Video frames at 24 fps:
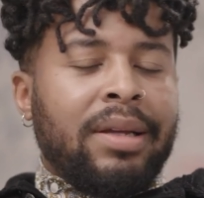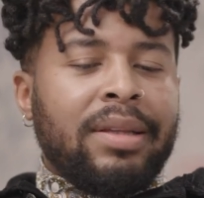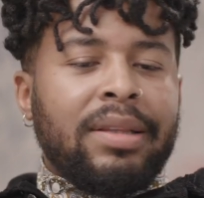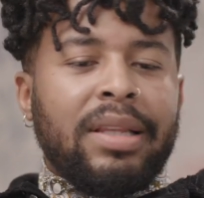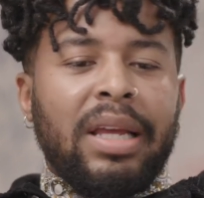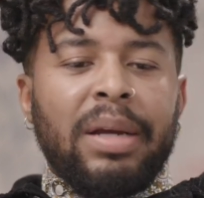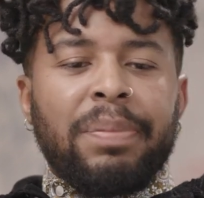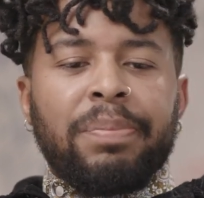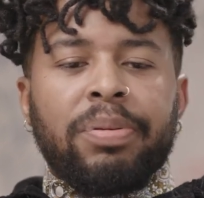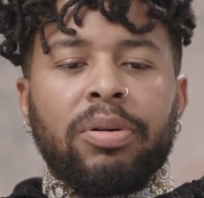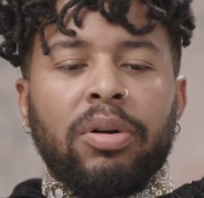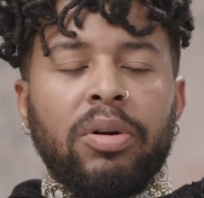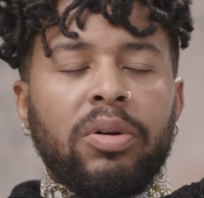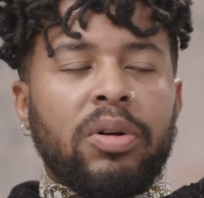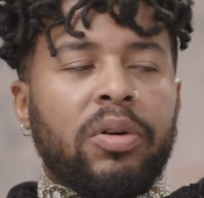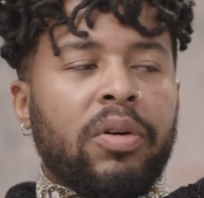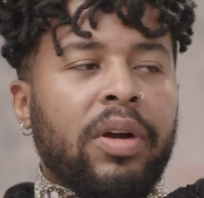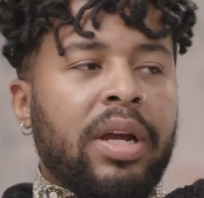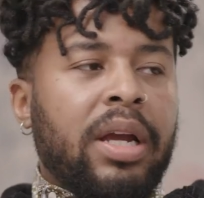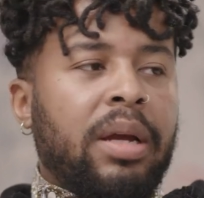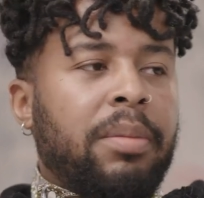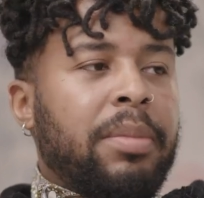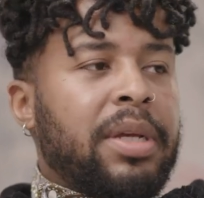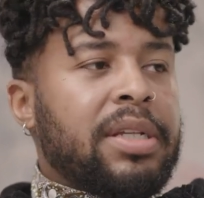their
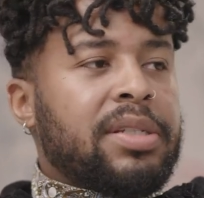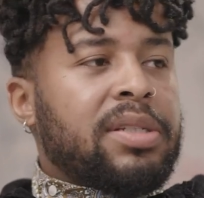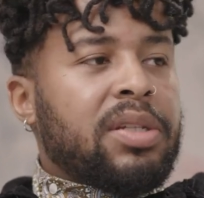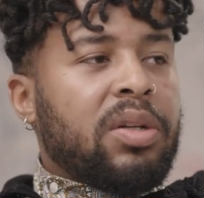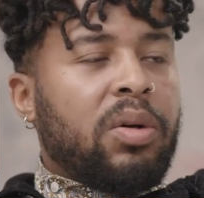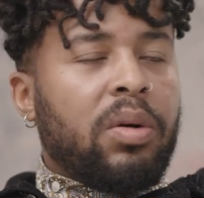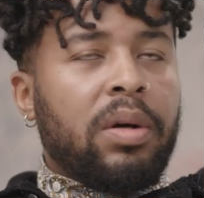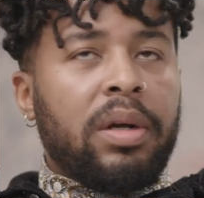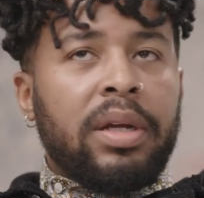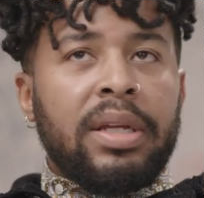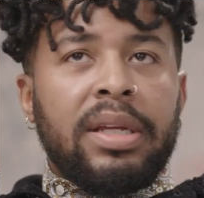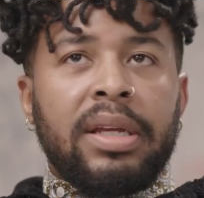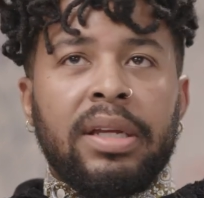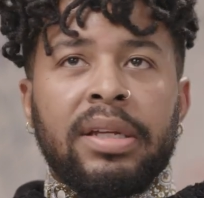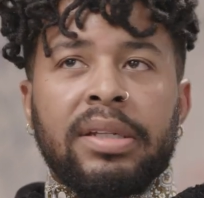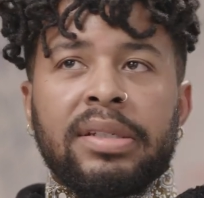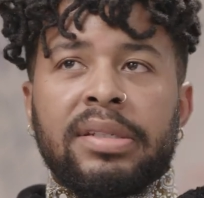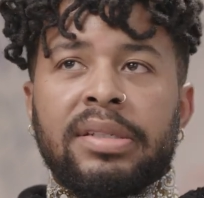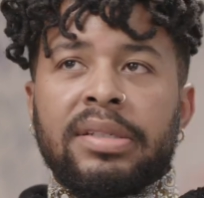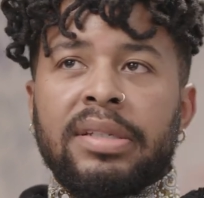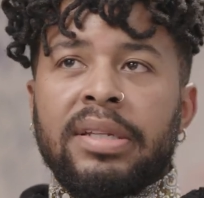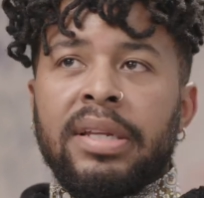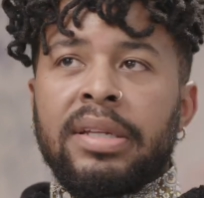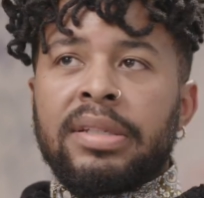program is so
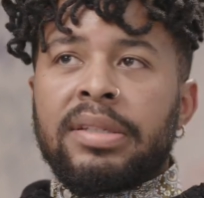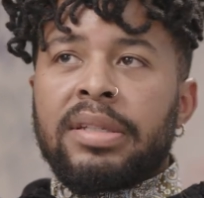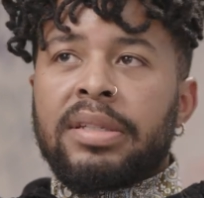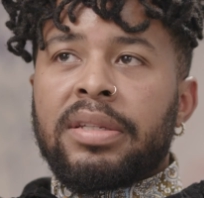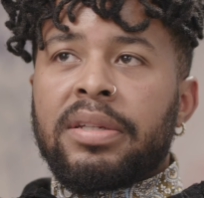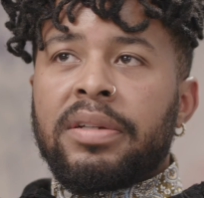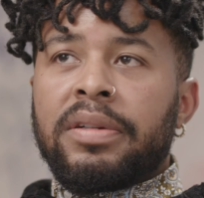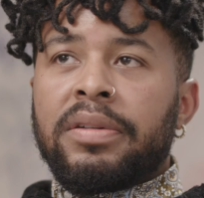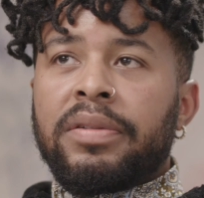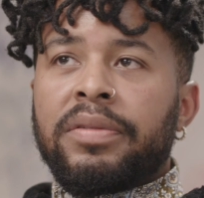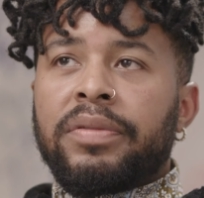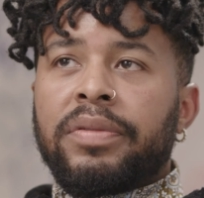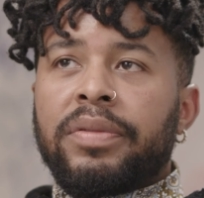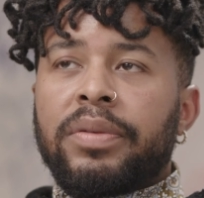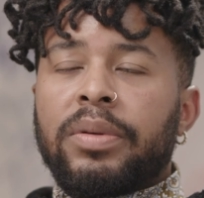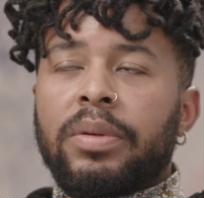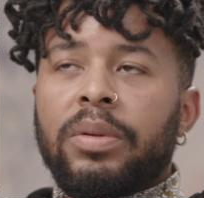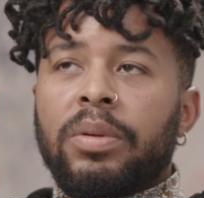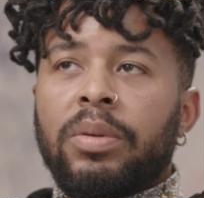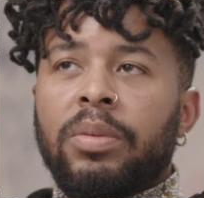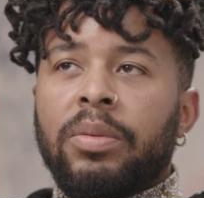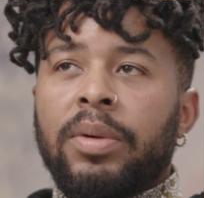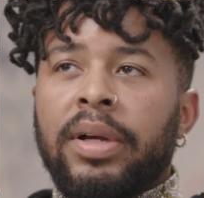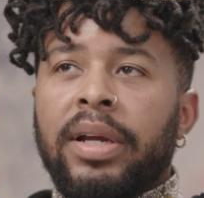extensive
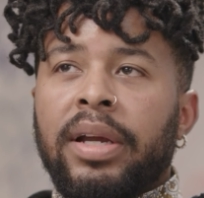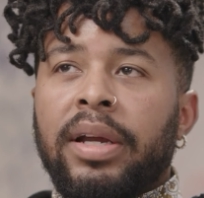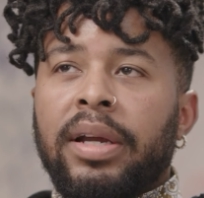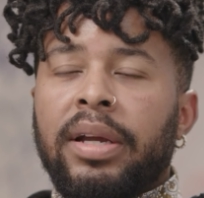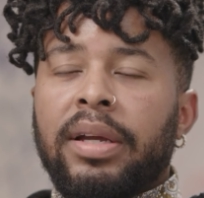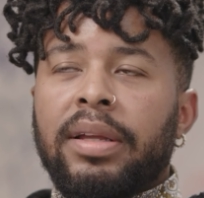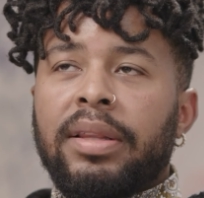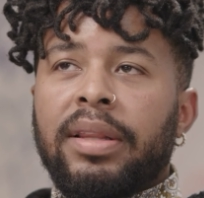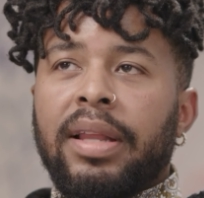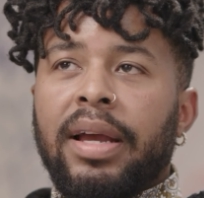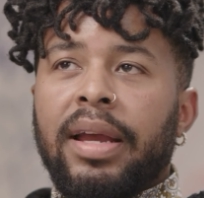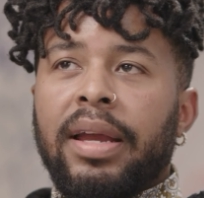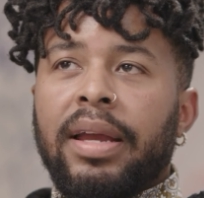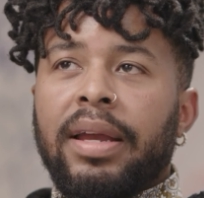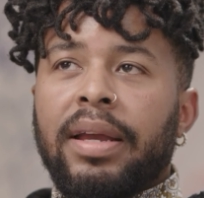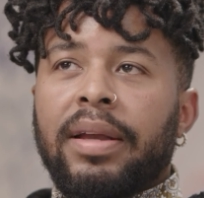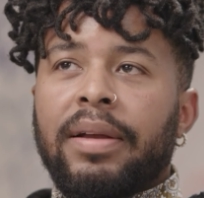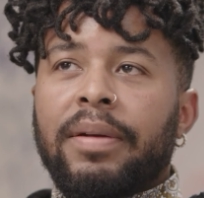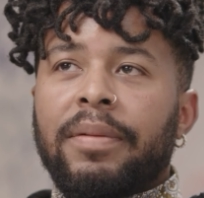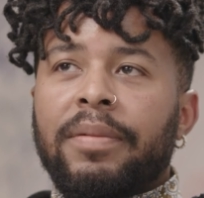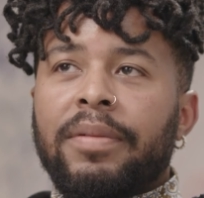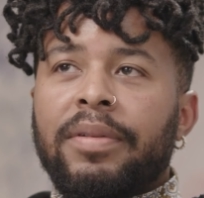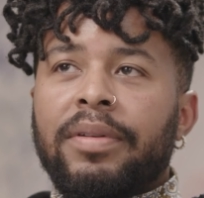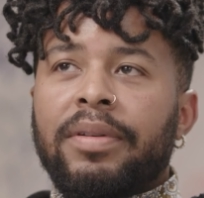where like,